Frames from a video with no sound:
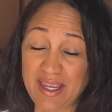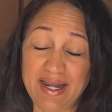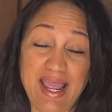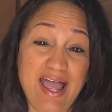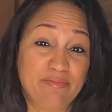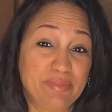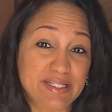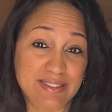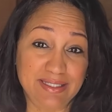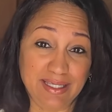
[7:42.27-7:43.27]
And I have been
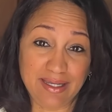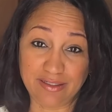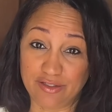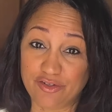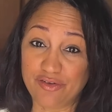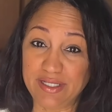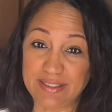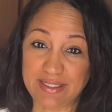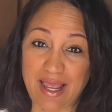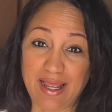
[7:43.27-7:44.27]
seeing an
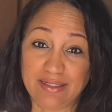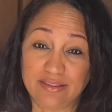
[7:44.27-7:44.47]
increase at